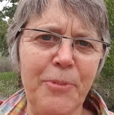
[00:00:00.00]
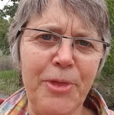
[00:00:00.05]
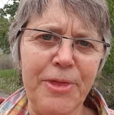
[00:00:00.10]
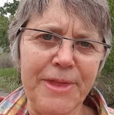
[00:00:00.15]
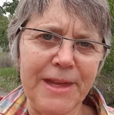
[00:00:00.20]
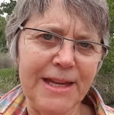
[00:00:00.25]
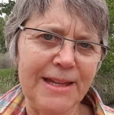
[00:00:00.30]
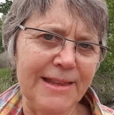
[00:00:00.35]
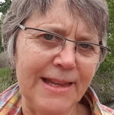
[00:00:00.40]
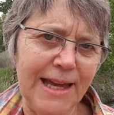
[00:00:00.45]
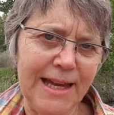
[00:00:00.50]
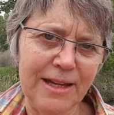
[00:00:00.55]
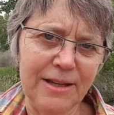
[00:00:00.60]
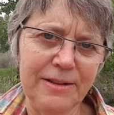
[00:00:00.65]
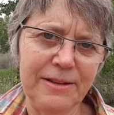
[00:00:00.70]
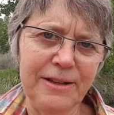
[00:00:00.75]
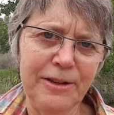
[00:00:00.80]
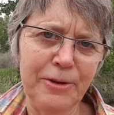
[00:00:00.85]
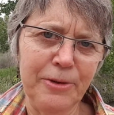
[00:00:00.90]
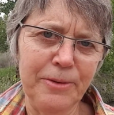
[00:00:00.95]
think they
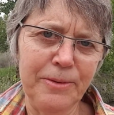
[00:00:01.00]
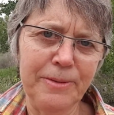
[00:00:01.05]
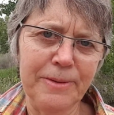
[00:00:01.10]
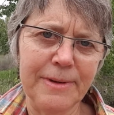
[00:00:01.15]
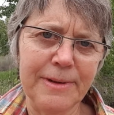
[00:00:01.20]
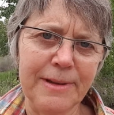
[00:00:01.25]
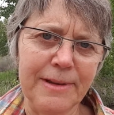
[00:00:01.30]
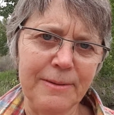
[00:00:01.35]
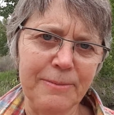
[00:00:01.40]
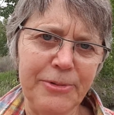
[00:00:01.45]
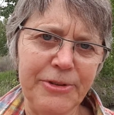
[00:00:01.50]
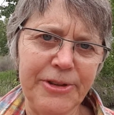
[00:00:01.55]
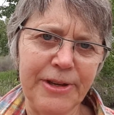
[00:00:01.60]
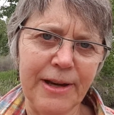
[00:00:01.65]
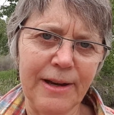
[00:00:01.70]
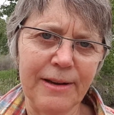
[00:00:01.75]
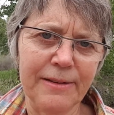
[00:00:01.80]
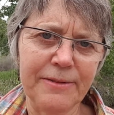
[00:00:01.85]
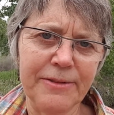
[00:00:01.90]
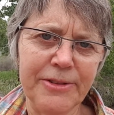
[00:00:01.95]
can do
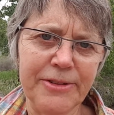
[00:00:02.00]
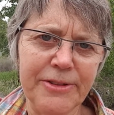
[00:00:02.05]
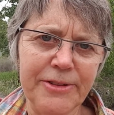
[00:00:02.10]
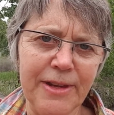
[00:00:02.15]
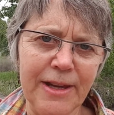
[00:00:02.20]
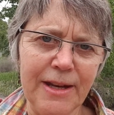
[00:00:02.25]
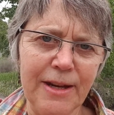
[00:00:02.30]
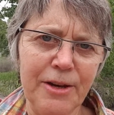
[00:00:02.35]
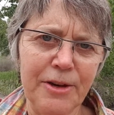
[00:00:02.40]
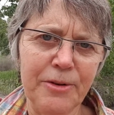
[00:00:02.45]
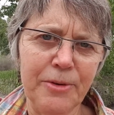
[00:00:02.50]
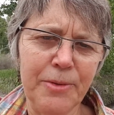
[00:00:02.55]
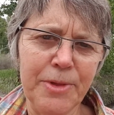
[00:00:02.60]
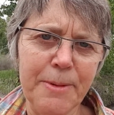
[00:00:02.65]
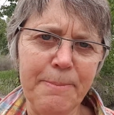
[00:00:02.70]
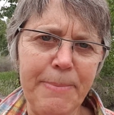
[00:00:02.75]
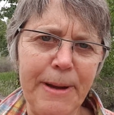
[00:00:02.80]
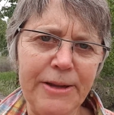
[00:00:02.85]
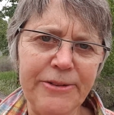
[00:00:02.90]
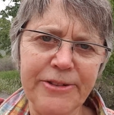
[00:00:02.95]
themselves,
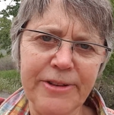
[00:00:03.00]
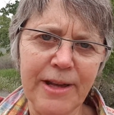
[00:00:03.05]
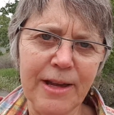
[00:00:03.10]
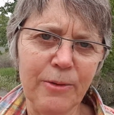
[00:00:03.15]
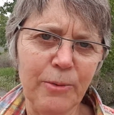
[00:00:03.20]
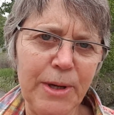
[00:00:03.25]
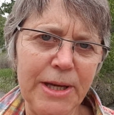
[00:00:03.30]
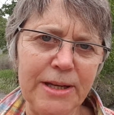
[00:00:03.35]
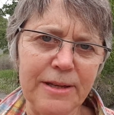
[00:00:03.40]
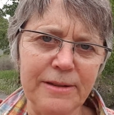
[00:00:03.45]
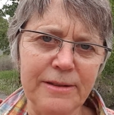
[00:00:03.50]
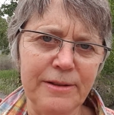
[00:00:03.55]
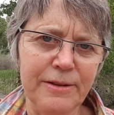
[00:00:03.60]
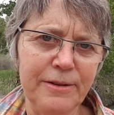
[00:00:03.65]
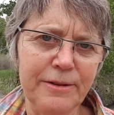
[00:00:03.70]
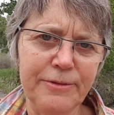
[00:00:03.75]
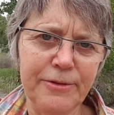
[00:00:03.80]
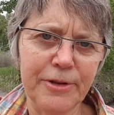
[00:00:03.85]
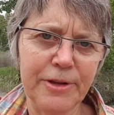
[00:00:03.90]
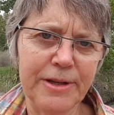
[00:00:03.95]
the best thing we can
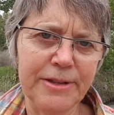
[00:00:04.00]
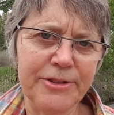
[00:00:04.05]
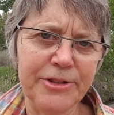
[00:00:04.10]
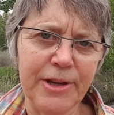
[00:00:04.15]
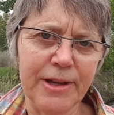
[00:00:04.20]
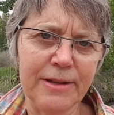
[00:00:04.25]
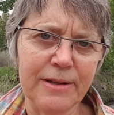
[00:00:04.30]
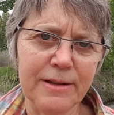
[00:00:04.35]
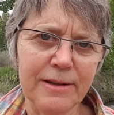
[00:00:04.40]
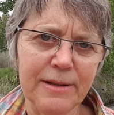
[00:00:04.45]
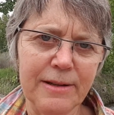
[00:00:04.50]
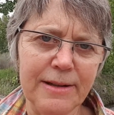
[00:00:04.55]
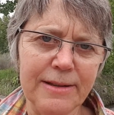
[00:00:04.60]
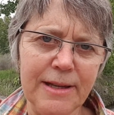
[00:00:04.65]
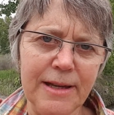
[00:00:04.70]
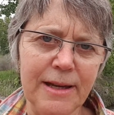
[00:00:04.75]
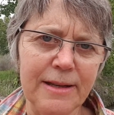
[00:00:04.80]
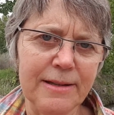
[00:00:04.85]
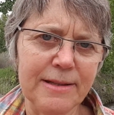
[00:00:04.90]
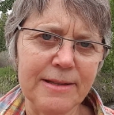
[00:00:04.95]
do for each other at
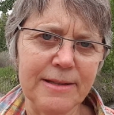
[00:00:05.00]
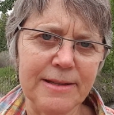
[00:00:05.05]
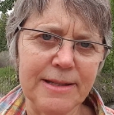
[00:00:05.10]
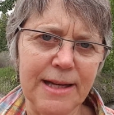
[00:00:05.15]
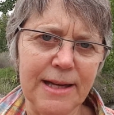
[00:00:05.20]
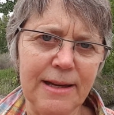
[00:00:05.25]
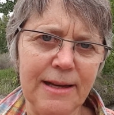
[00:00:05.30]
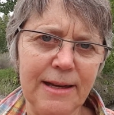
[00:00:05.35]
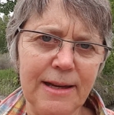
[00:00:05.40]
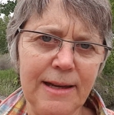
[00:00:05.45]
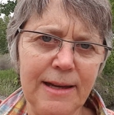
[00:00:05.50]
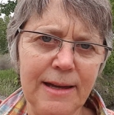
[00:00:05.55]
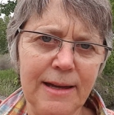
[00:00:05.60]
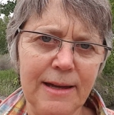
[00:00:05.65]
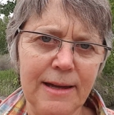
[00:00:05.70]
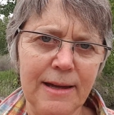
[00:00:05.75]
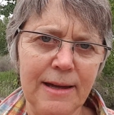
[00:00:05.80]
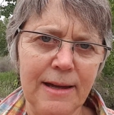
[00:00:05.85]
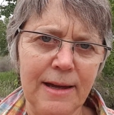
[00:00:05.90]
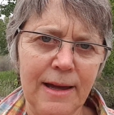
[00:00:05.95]
the end of the day
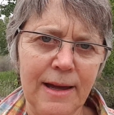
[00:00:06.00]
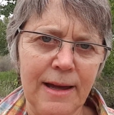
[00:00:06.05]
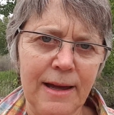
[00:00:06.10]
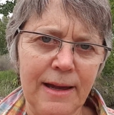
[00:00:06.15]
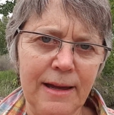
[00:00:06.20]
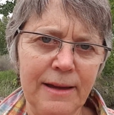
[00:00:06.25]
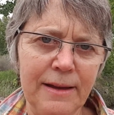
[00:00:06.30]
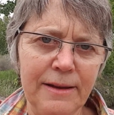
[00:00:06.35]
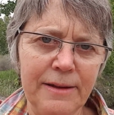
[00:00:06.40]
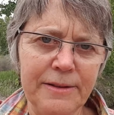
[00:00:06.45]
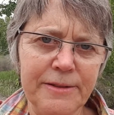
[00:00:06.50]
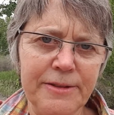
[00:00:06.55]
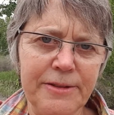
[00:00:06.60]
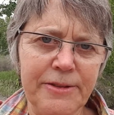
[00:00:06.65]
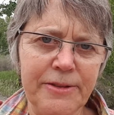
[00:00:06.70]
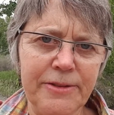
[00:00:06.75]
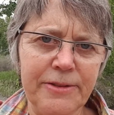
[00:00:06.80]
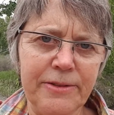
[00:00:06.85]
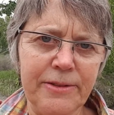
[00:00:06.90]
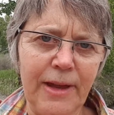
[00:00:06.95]

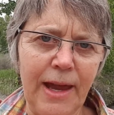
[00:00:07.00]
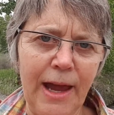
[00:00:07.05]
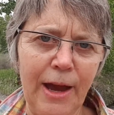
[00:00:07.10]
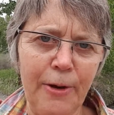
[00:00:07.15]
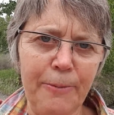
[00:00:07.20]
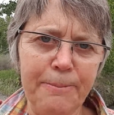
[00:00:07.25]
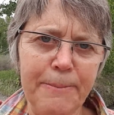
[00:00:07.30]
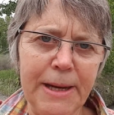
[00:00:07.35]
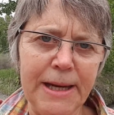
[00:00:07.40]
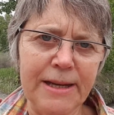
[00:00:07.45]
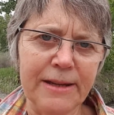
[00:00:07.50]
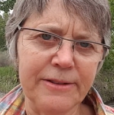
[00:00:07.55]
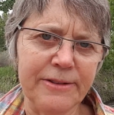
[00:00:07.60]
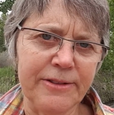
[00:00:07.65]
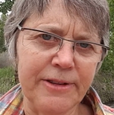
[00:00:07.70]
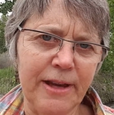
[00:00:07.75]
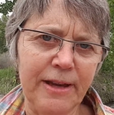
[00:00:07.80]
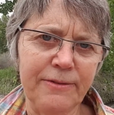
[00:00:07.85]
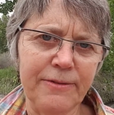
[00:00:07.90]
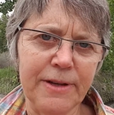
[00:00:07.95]
is help make it
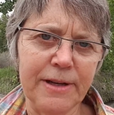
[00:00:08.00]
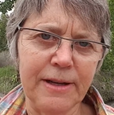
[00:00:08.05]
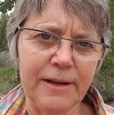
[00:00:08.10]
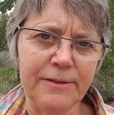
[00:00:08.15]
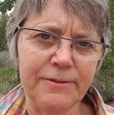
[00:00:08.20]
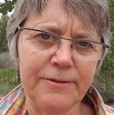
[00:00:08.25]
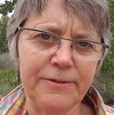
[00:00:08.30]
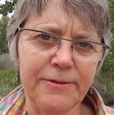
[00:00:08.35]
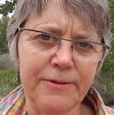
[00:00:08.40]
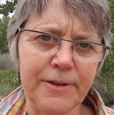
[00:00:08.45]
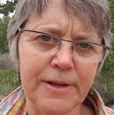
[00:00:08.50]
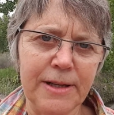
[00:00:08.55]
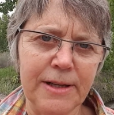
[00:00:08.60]
safe enough